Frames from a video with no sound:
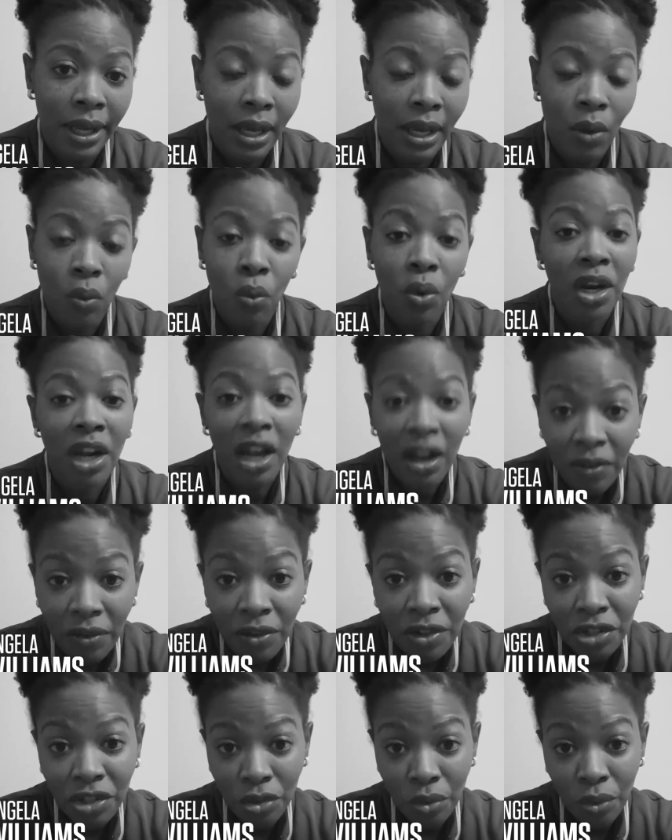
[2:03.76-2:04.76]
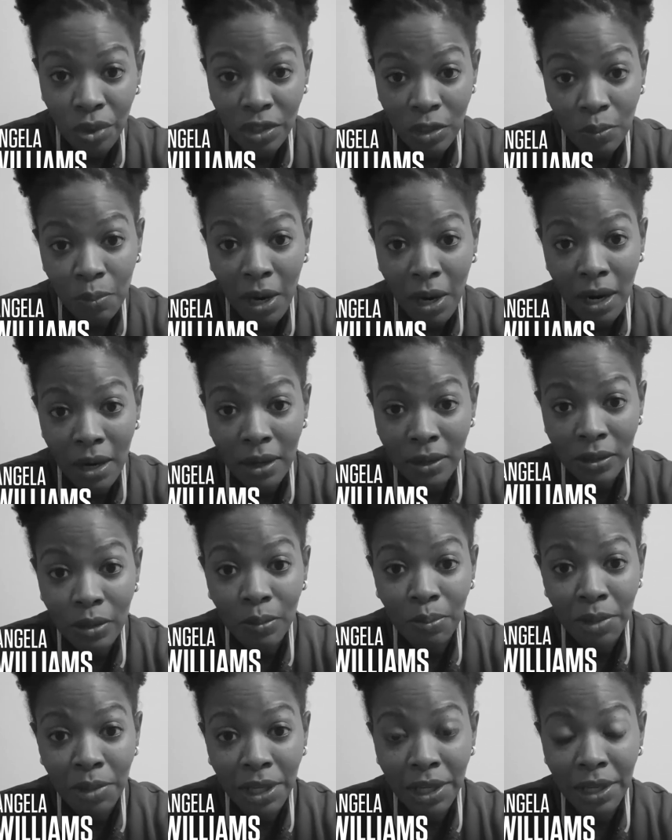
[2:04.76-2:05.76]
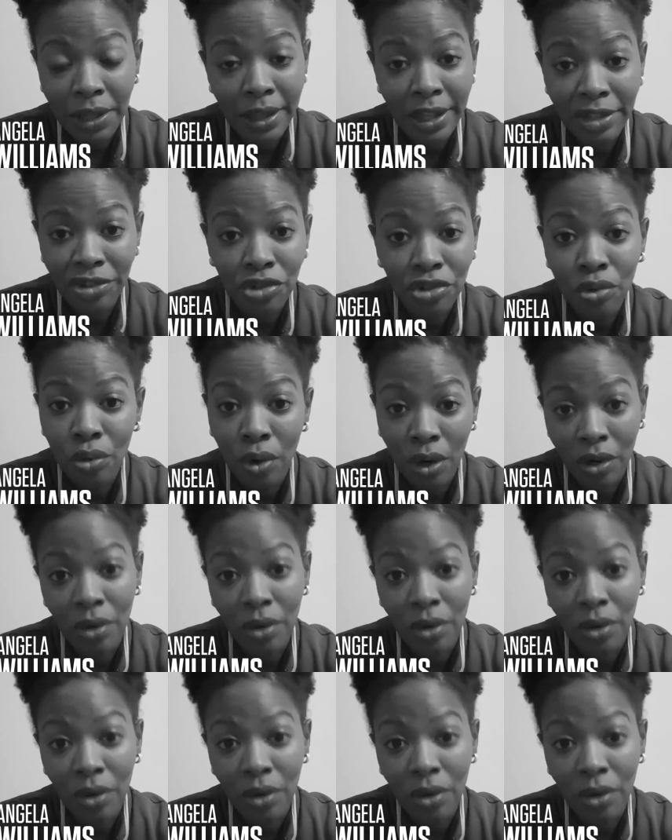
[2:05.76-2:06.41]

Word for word: whatever you inspire to be, that you are